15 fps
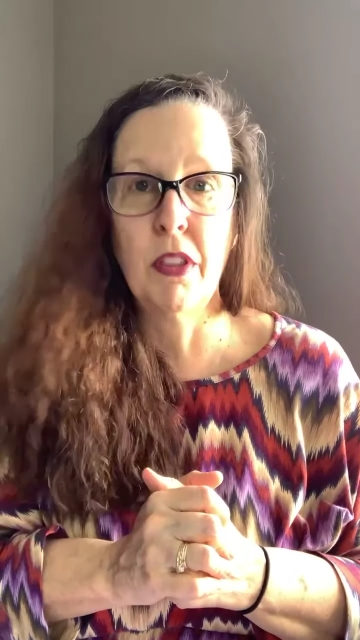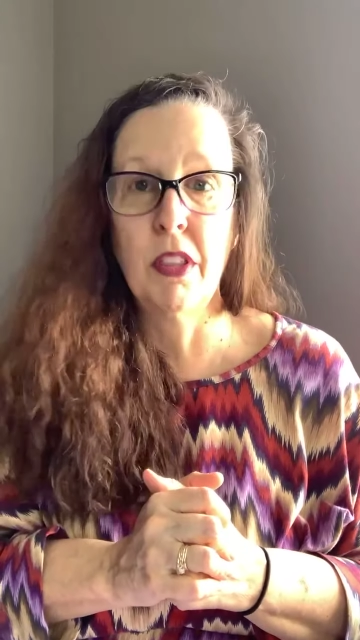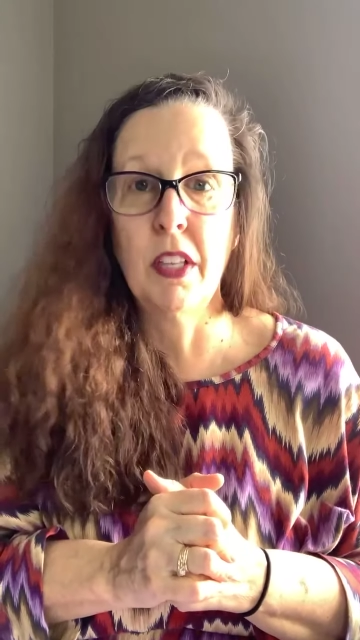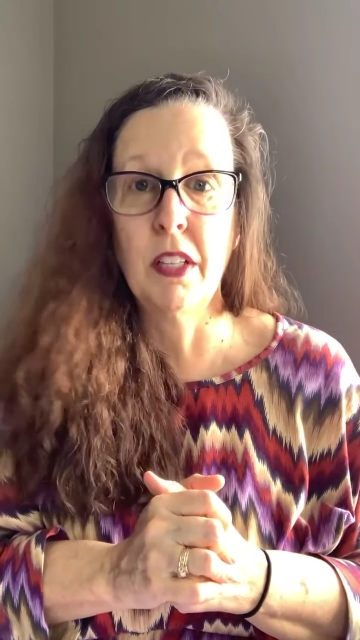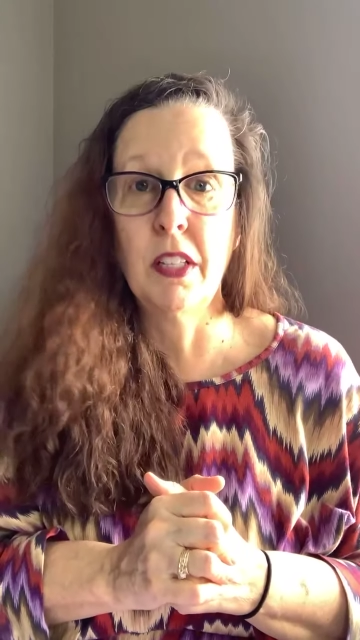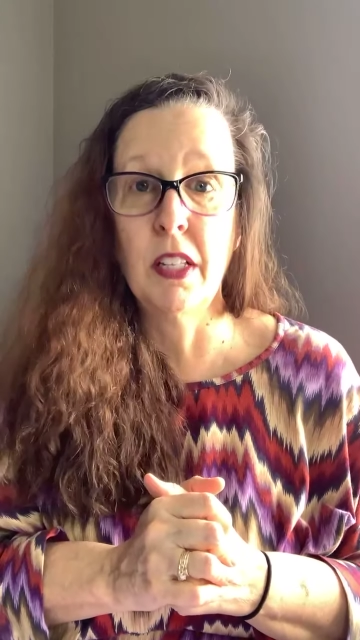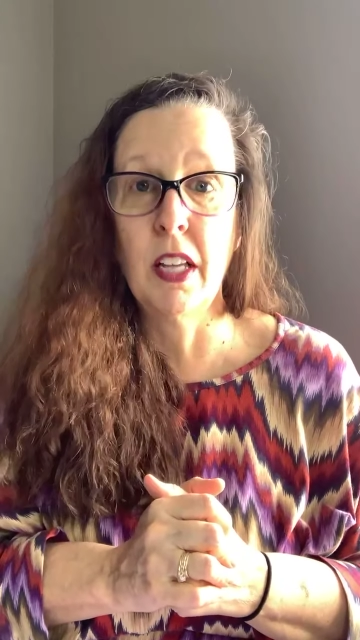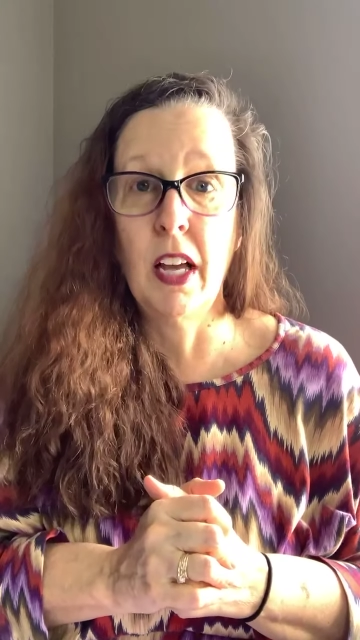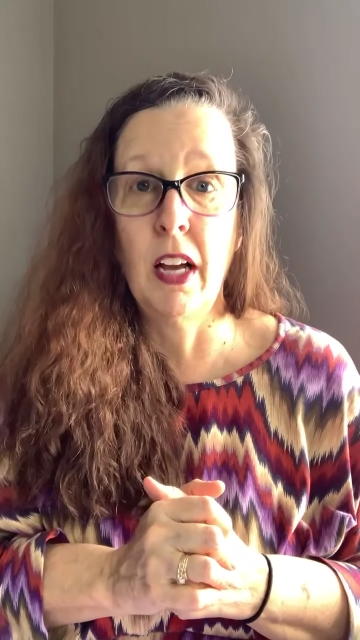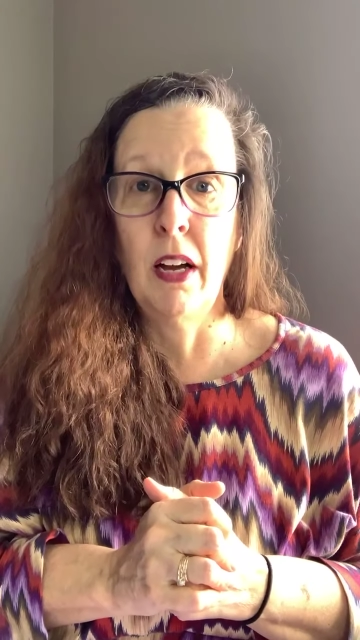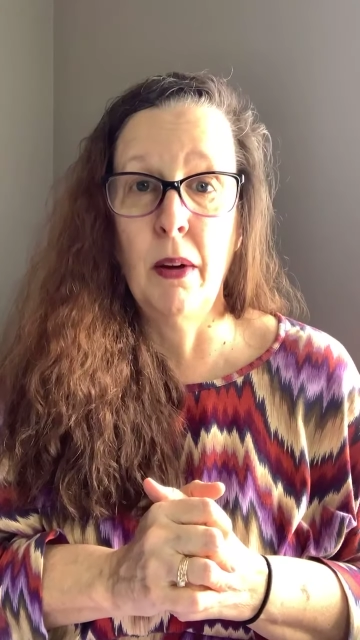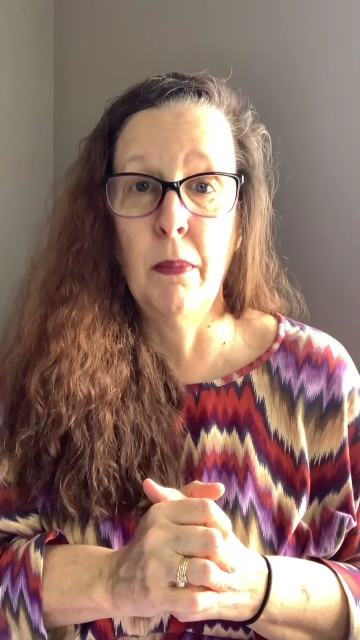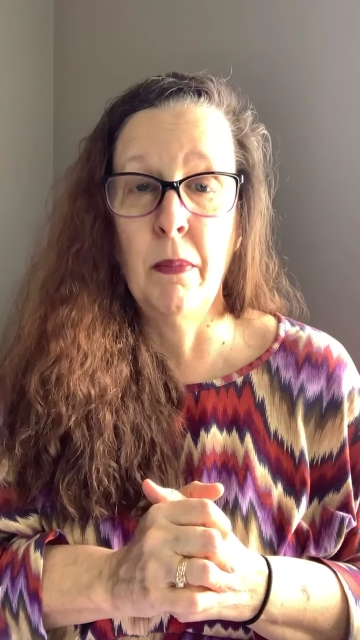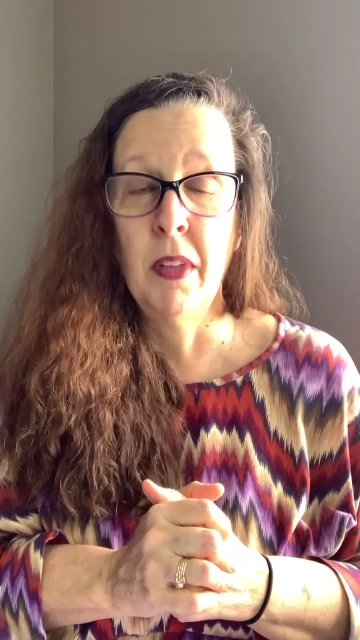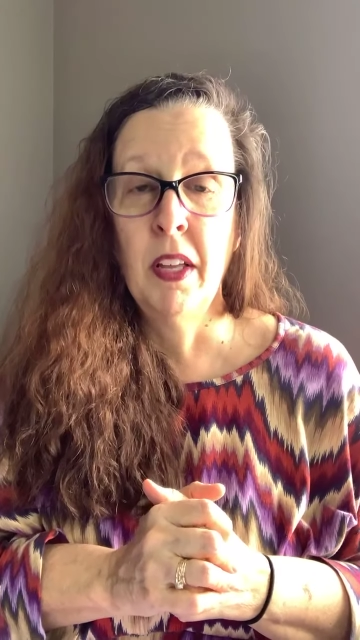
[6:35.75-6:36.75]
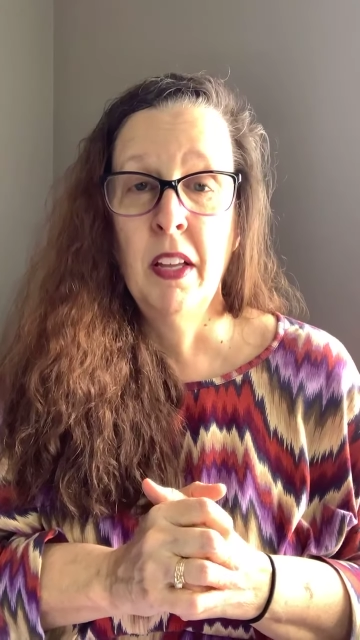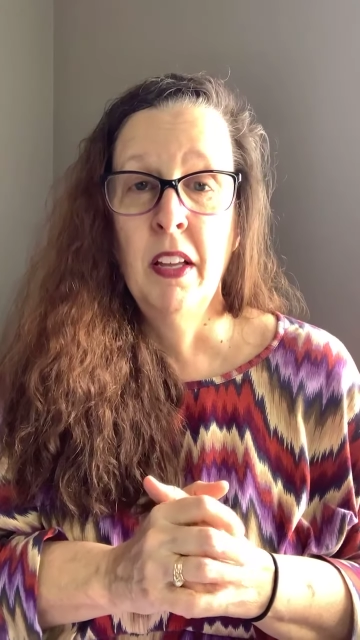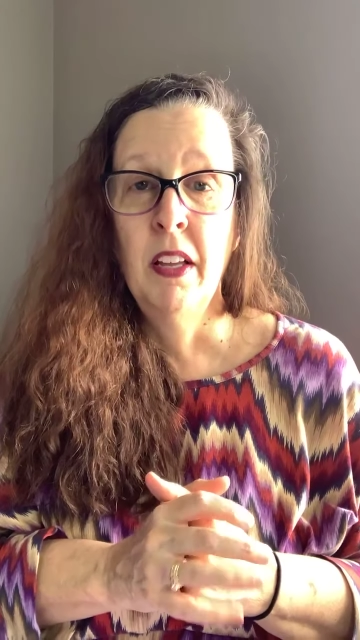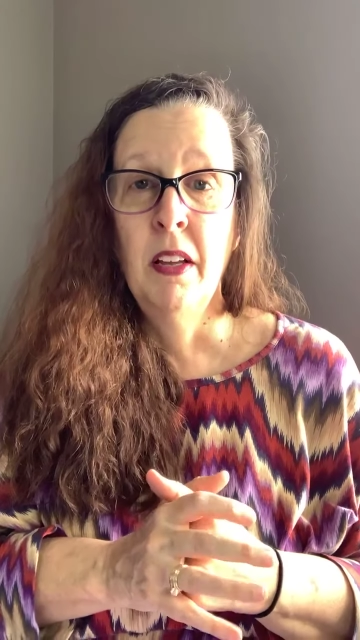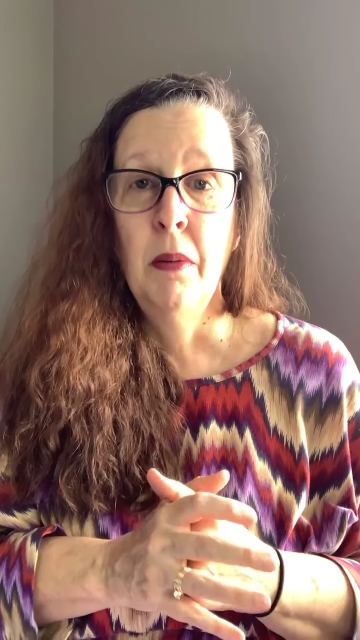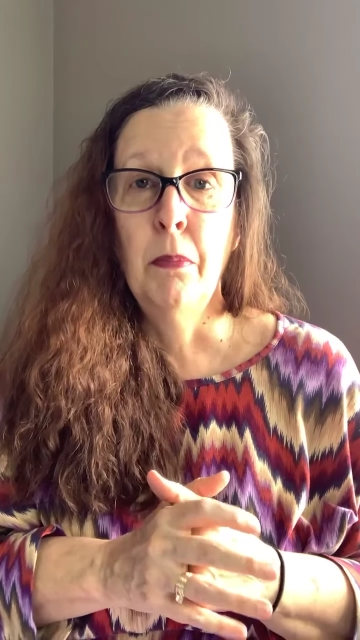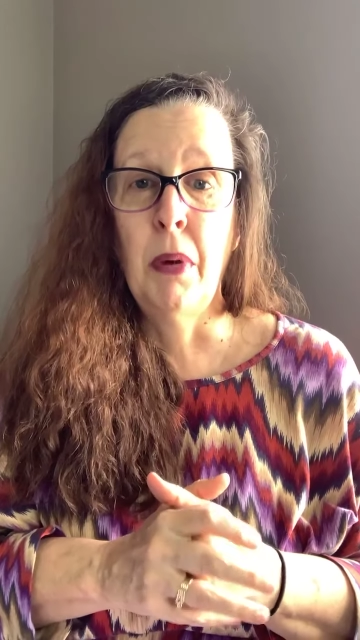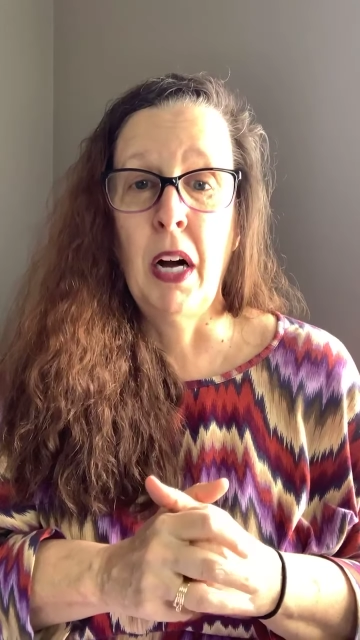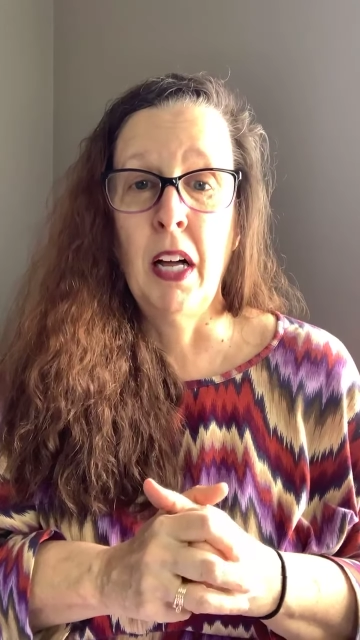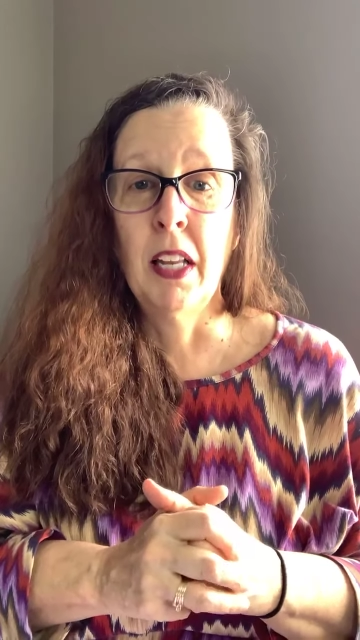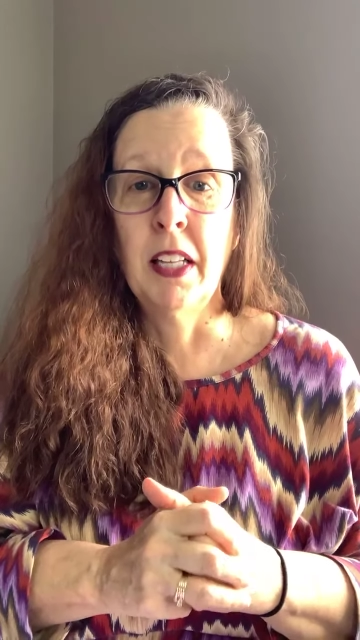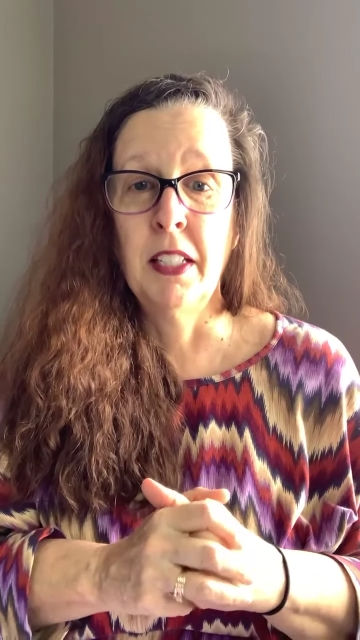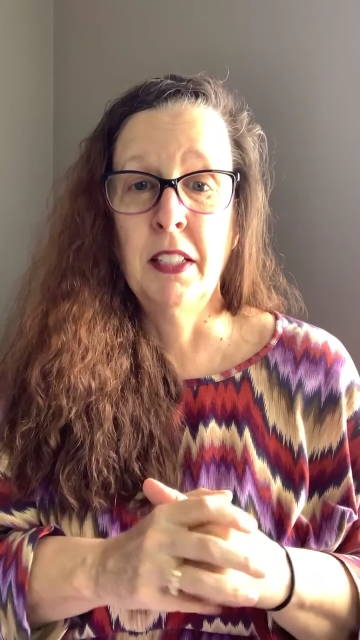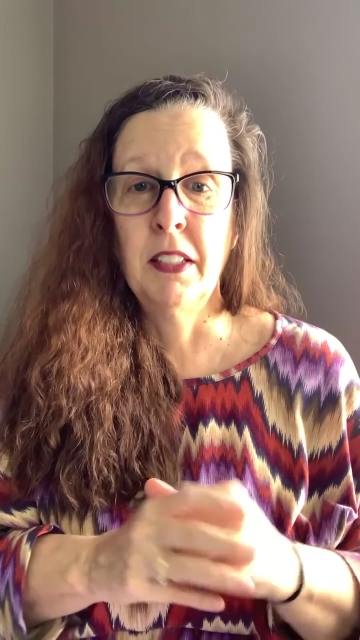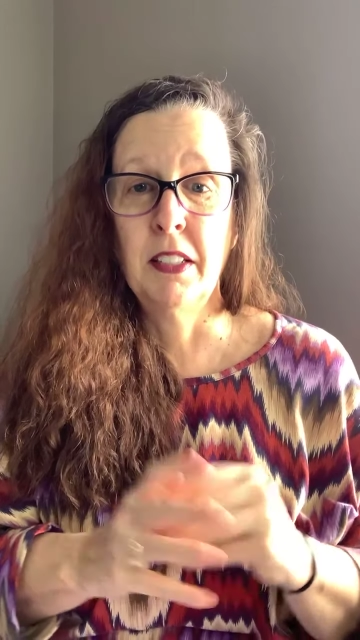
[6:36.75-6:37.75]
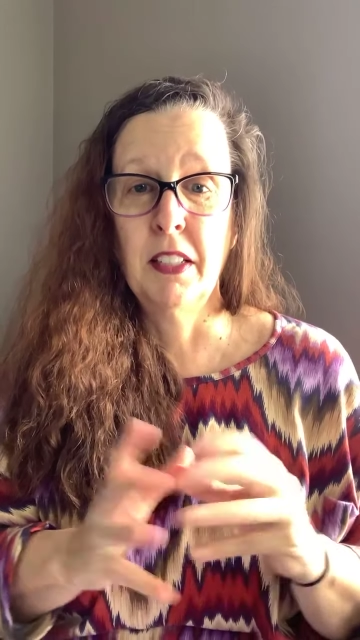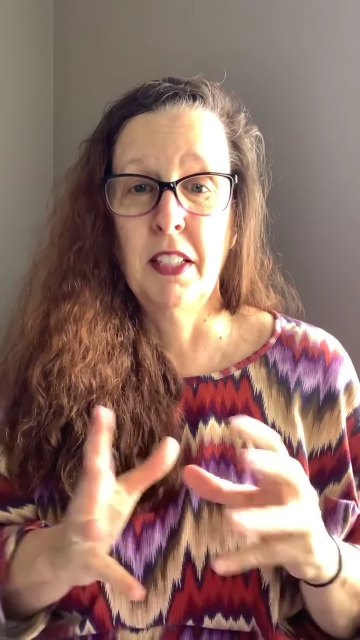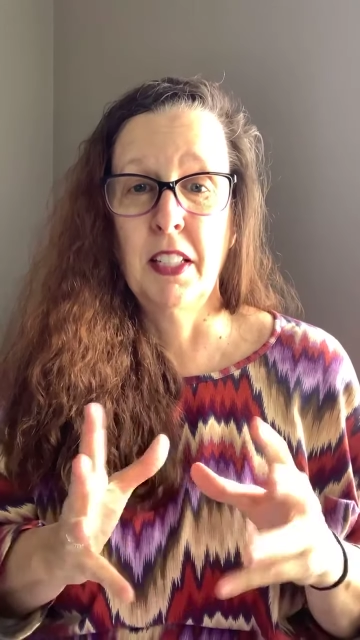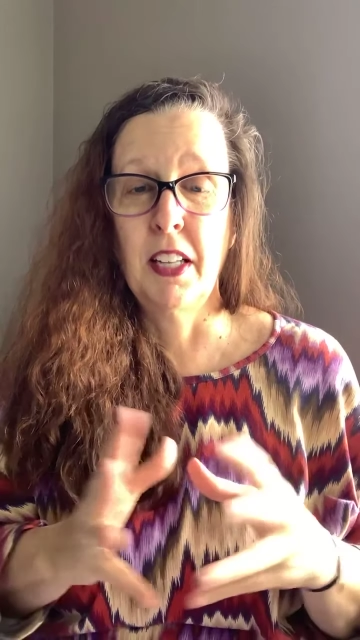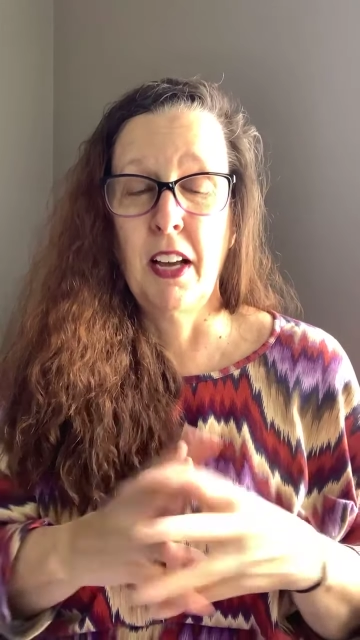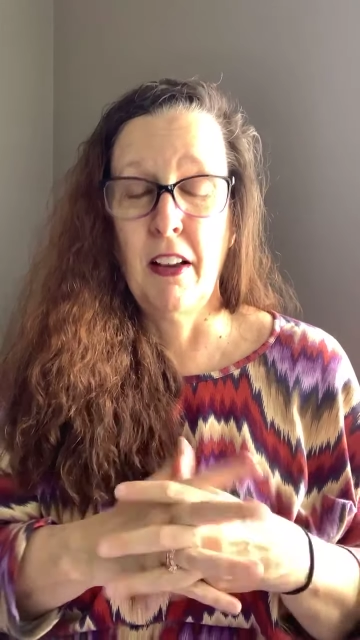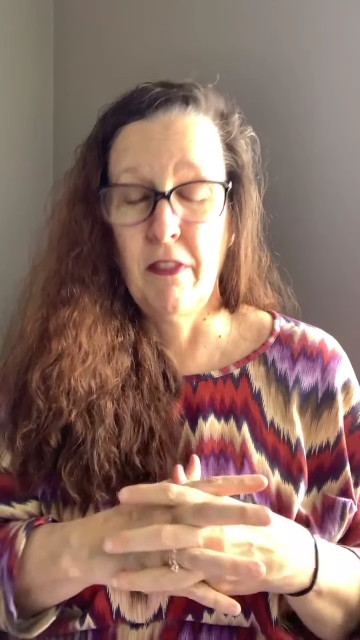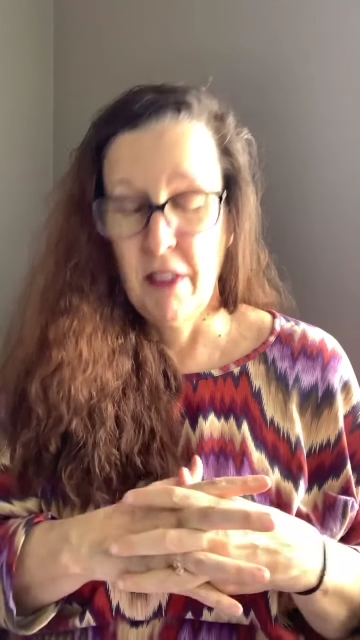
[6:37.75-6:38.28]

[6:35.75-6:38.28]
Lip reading: this pollen stuff.